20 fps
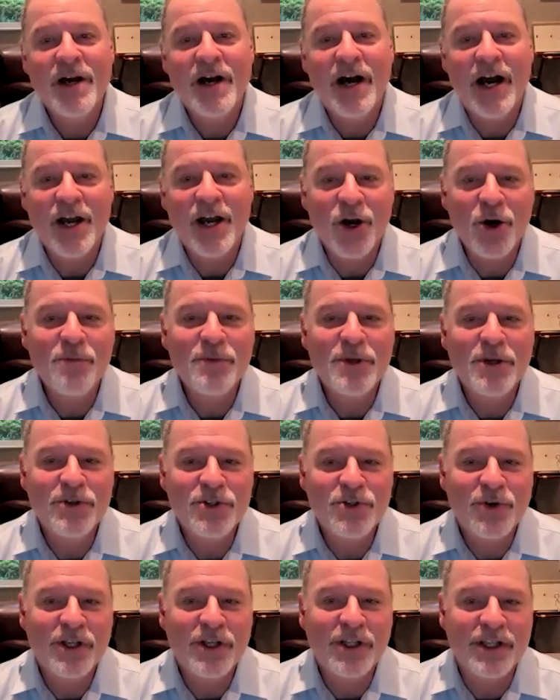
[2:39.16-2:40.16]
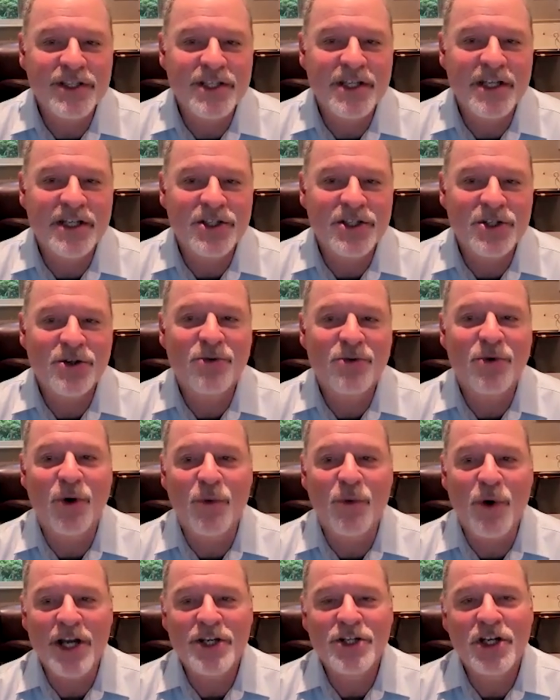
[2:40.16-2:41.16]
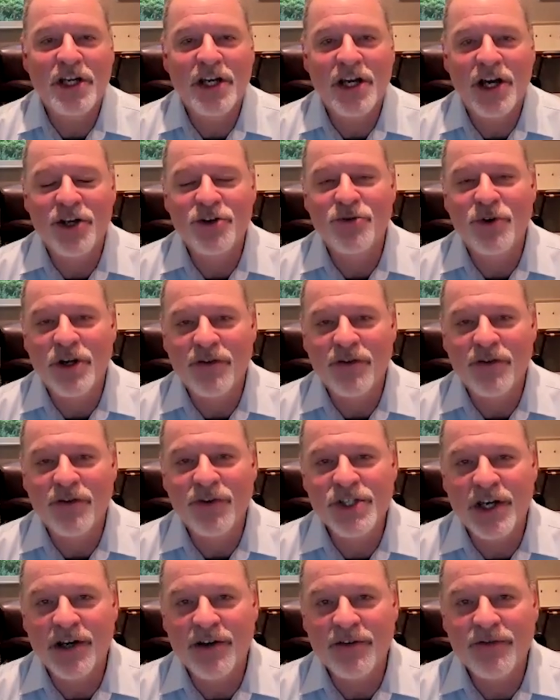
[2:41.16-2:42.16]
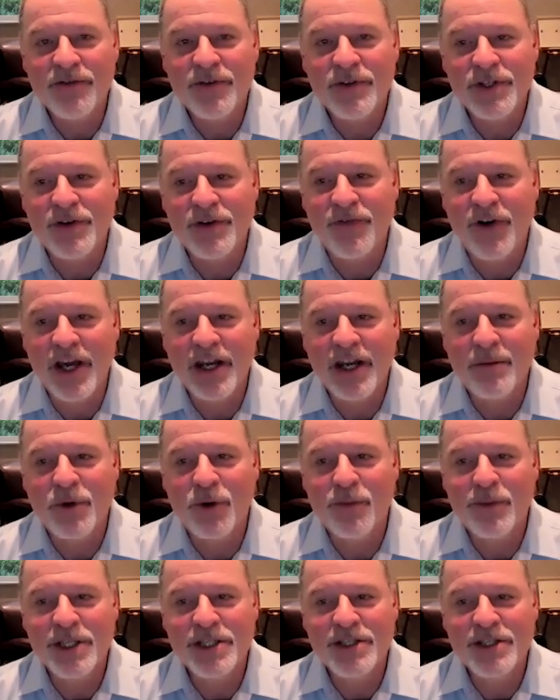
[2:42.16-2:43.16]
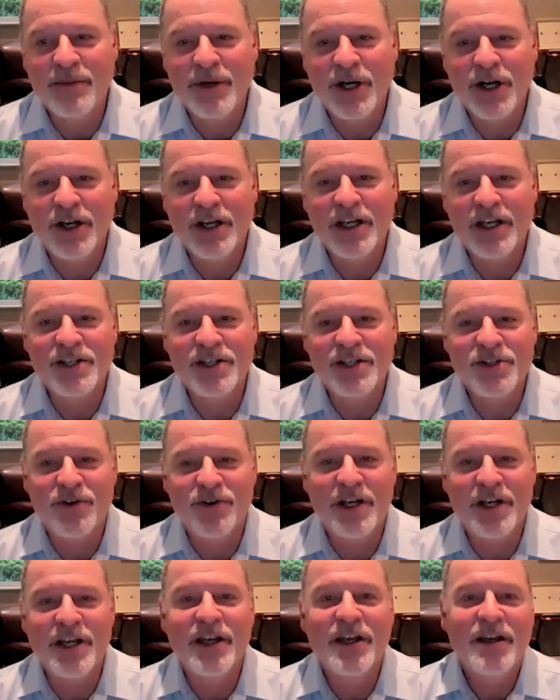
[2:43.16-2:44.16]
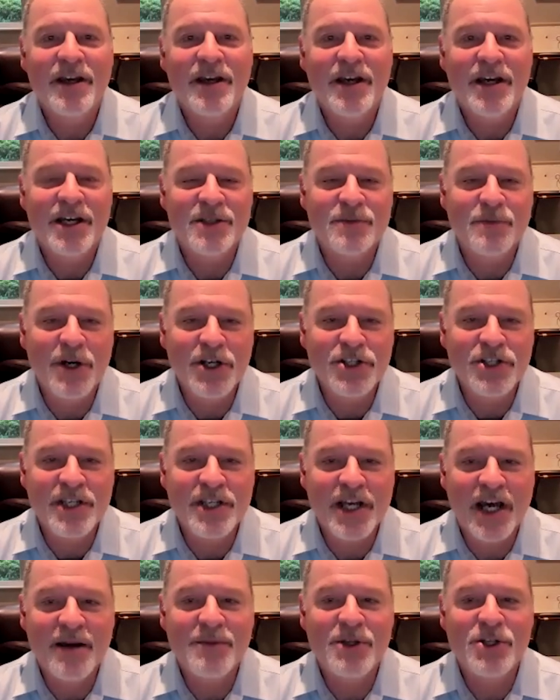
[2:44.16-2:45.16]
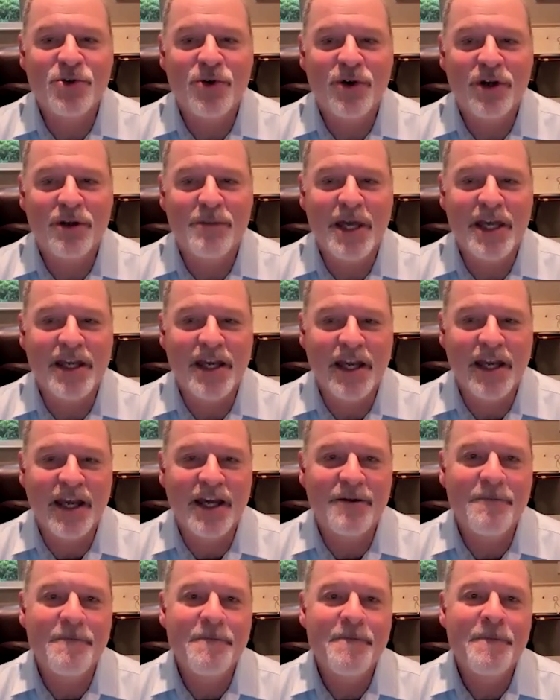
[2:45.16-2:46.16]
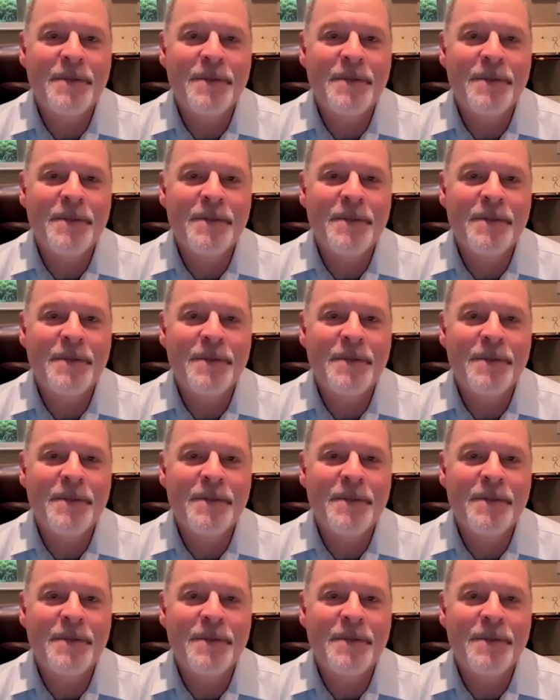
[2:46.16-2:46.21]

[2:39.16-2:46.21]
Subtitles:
I hope you enjoyed listening to or watching Country Over Self, Defining Moments in American History, as much as I'm enjoying making it.